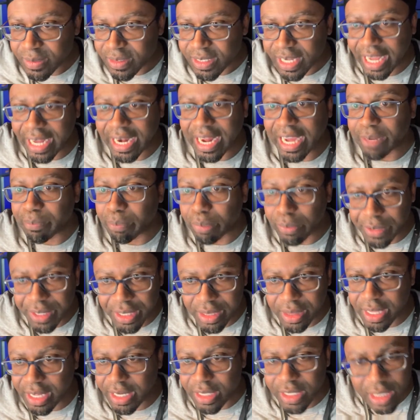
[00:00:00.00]
And I
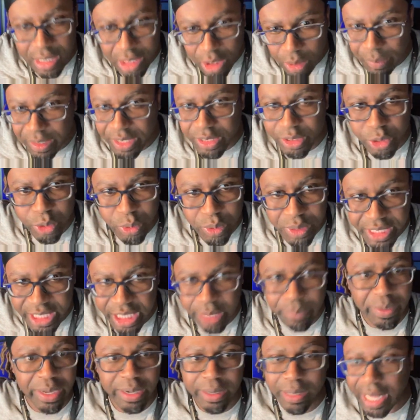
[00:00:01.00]
breathe in a little bit too
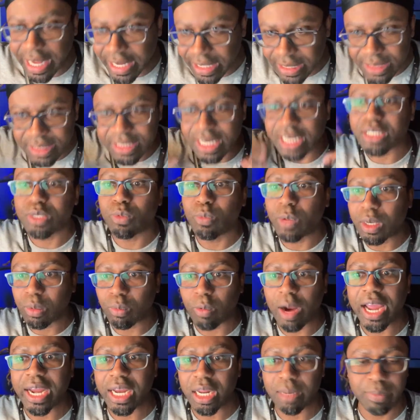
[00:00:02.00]
deep and like sucked one
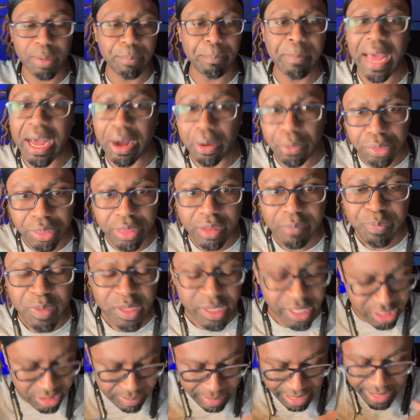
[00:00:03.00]
right in my mouth
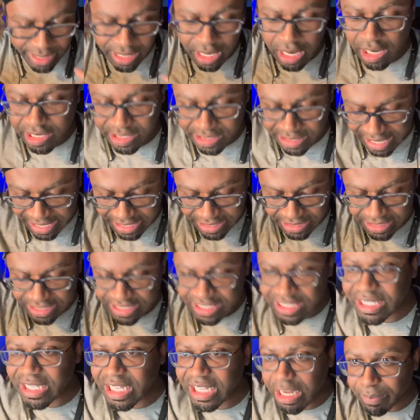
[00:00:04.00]
because my dogs likes to
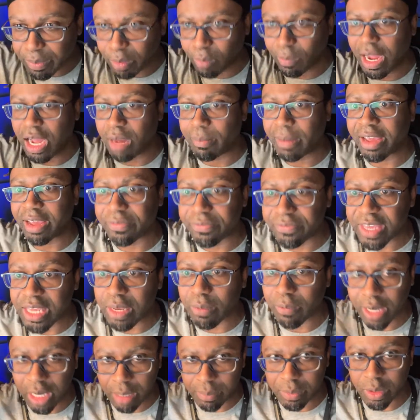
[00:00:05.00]
sleep around my
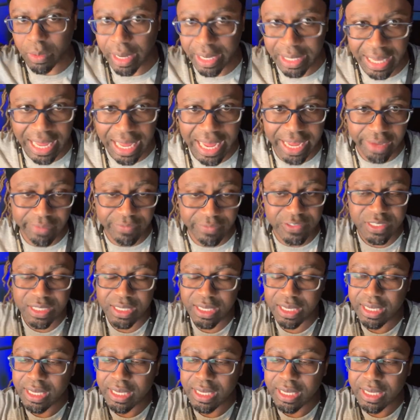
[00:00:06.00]
feet when I'm doing lives.